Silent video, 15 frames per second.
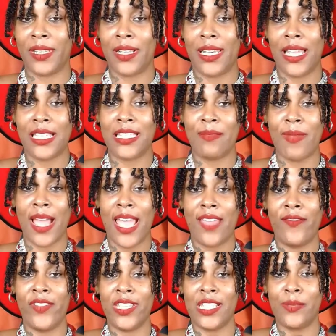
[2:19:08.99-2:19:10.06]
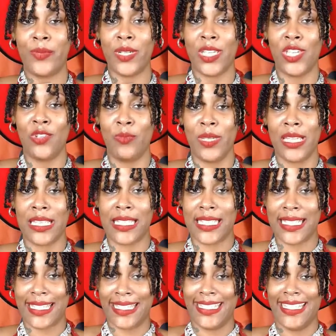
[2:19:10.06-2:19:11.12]
Clutching my invisible cubics.
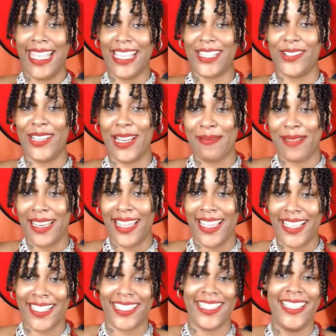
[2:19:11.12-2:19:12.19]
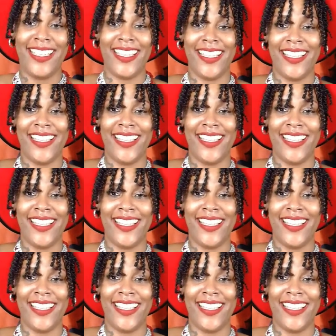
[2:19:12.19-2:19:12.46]
That's what I'm clutching.